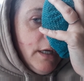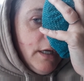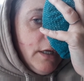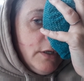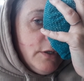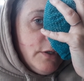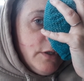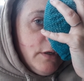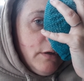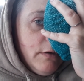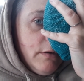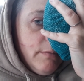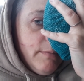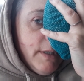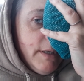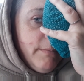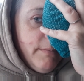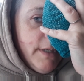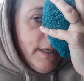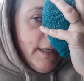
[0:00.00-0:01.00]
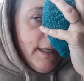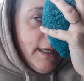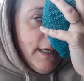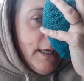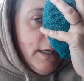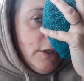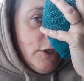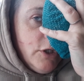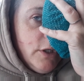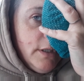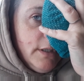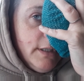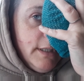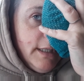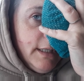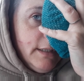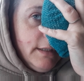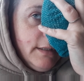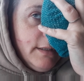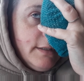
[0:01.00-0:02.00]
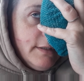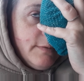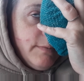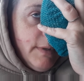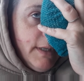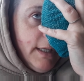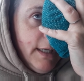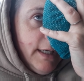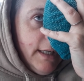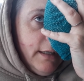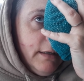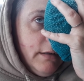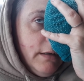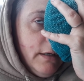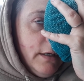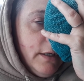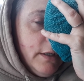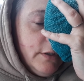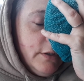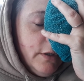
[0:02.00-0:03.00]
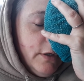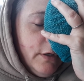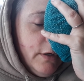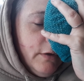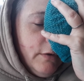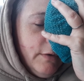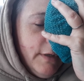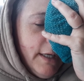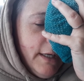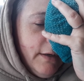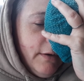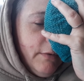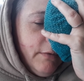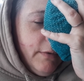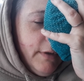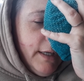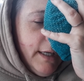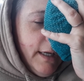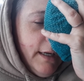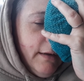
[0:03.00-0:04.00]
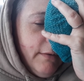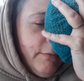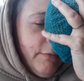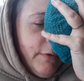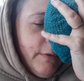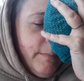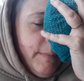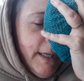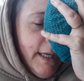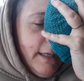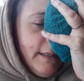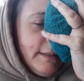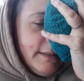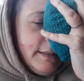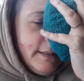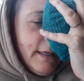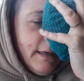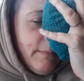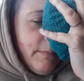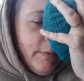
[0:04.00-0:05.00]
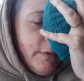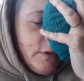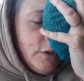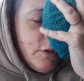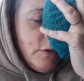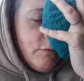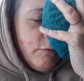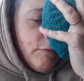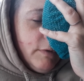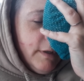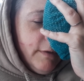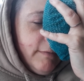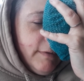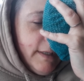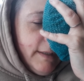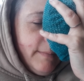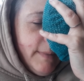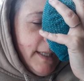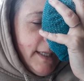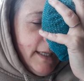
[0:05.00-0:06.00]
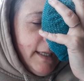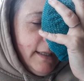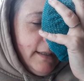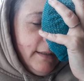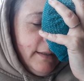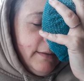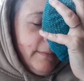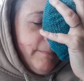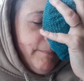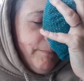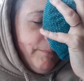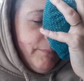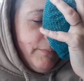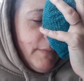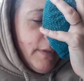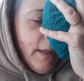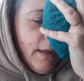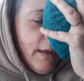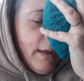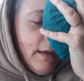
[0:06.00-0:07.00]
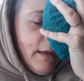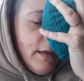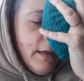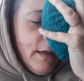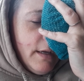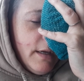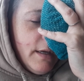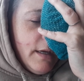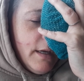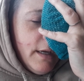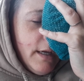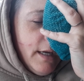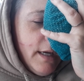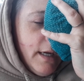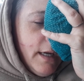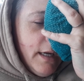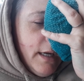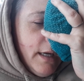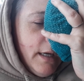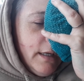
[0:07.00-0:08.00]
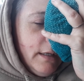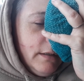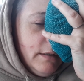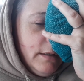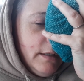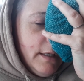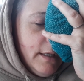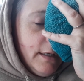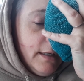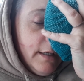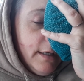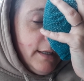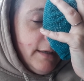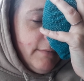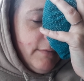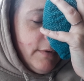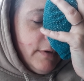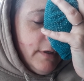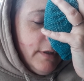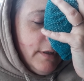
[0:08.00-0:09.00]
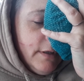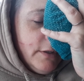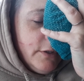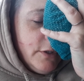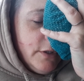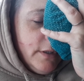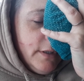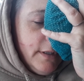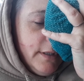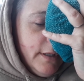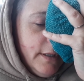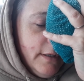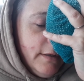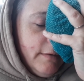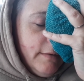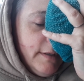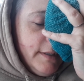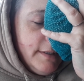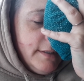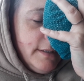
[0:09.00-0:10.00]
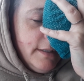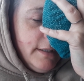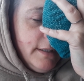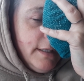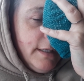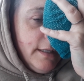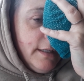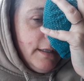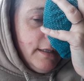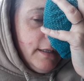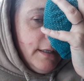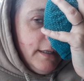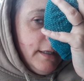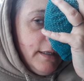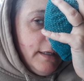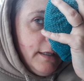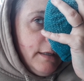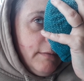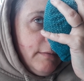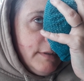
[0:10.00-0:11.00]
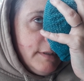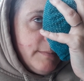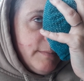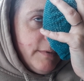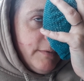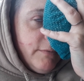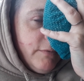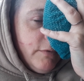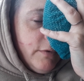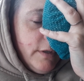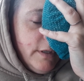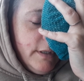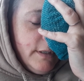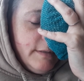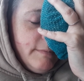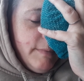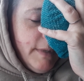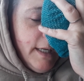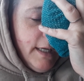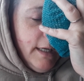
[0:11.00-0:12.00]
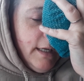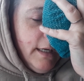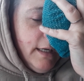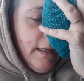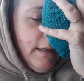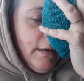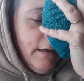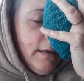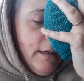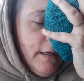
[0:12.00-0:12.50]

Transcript: So I'm on medication to get the swelling to go down and for the pain to stop, which is really, really bad. And yeah, and I have a concussion. I think I already said that. Anyways, my forehead is paining.